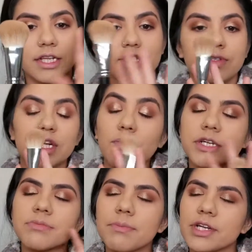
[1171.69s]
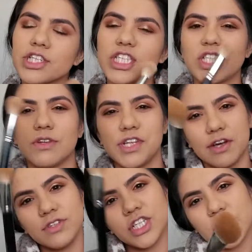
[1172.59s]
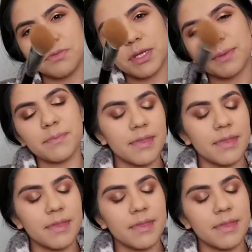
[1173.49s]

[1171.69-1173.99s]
do need to wash my brushes, so don't judge me.